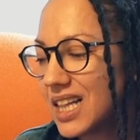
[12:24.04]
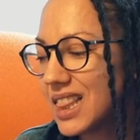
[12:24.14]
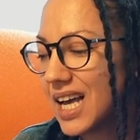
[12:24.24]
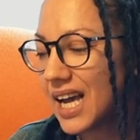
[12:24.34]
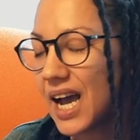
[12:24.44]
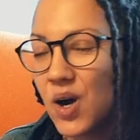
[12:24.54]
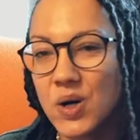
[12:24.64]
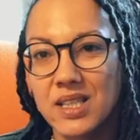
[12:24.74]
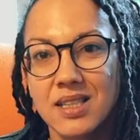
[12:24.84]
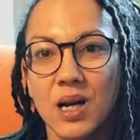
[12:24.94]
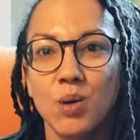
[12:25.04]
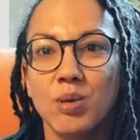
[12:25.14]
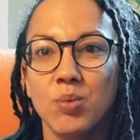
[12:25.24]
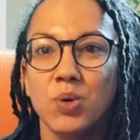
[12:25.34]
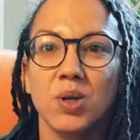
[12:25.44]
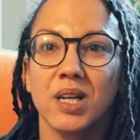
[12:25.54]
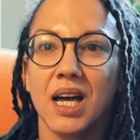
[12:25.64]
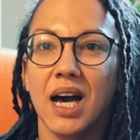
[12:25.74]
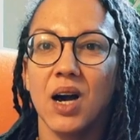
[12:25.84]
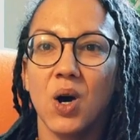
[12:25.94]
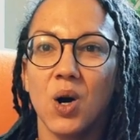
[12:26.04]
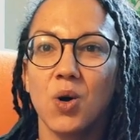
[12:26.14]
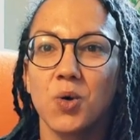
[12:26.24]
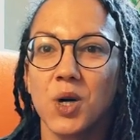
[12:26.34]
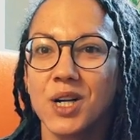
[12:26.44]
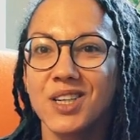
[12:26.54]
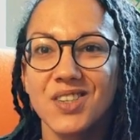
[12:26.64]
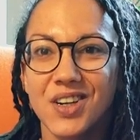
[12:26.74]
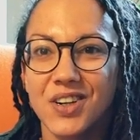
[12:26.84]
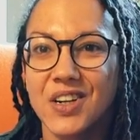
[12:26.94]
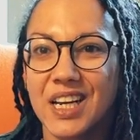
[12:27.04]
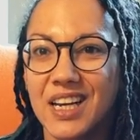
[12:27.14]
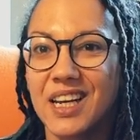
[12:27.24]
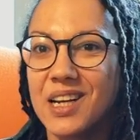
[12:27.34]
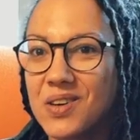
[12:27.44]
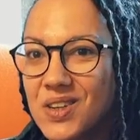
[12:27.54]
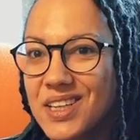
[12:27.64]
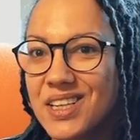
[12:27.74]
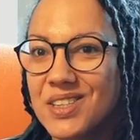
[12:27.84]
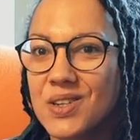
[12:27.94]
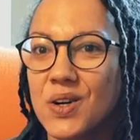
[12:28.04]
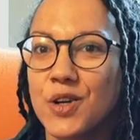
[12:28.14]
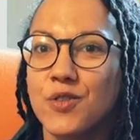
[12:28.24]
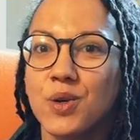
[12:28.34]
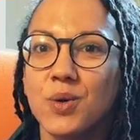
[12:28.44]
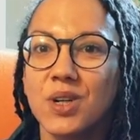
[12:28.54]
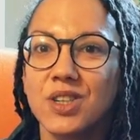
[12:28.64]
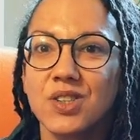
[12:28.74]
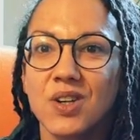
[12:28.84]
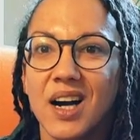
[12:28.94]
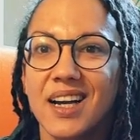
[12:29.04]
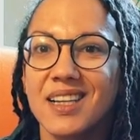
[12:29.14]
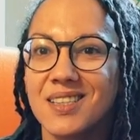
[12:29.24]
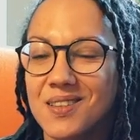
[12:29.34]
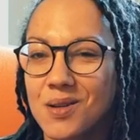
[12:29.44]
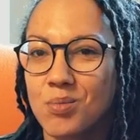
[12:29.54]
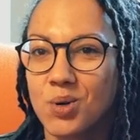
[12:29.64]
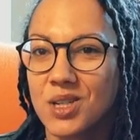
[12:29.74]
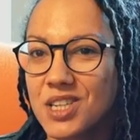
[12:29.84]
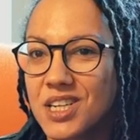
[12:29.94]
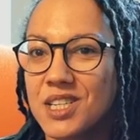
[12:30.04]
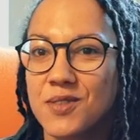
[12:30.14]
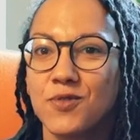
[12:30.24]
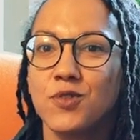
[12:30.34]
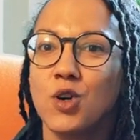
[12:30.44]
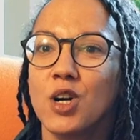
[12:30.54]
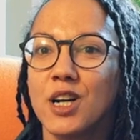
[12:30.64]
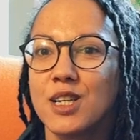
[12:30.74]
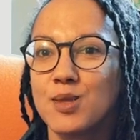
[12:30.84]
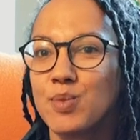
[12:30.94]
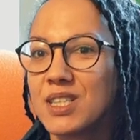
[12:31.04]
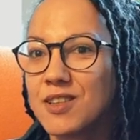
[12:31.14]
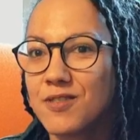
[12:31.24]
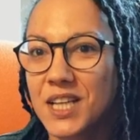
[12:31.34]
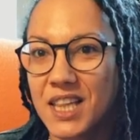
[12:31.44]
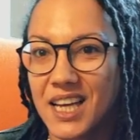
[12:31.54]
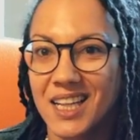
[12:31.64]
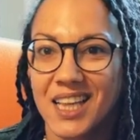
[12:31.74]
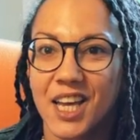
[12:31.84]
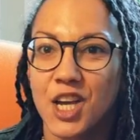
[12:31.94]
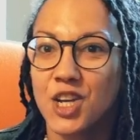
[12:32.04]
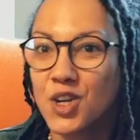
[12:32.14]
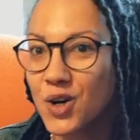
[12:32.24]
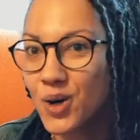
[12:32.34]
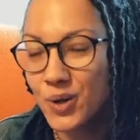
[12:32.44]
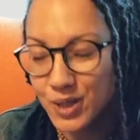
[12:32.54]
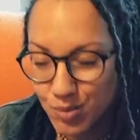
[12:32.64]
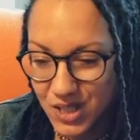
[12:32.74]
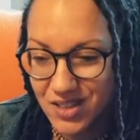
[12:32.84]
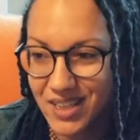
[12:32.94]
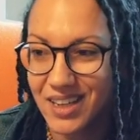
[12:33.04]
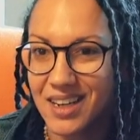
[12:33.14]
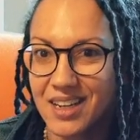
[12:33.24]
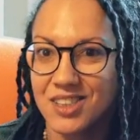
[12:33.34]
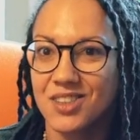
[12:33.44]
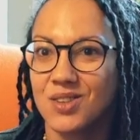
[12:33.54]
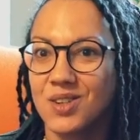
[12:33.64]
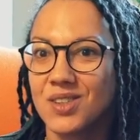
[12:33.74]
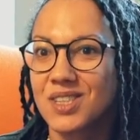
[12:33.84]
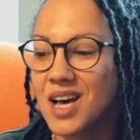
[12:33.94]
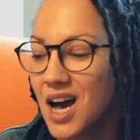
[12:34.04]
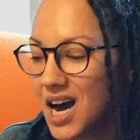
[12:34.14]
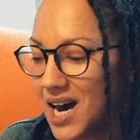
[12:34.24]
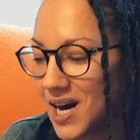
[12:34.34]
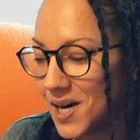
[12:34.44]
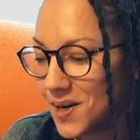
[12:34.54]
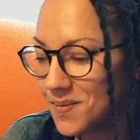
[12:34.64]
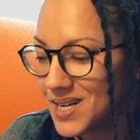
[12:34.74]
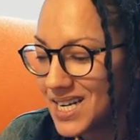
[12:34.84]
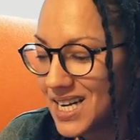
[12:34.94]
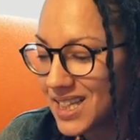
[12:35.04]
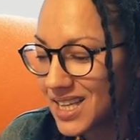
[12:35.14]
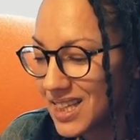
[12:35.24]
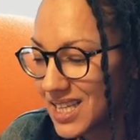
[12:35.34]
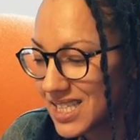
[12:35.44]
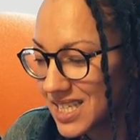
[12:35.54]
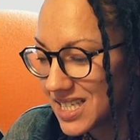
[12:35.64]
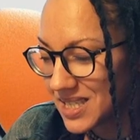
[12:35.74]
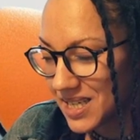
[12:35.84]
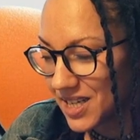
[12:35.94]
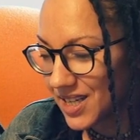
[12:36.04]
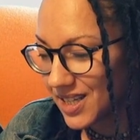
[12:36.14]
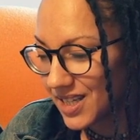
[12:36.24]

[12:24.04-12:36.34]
like I always tell people, not all words are created equally. So if you are trying to learn Portuguese for a specific thing, like you're going to Brazilian nationals, then this isn't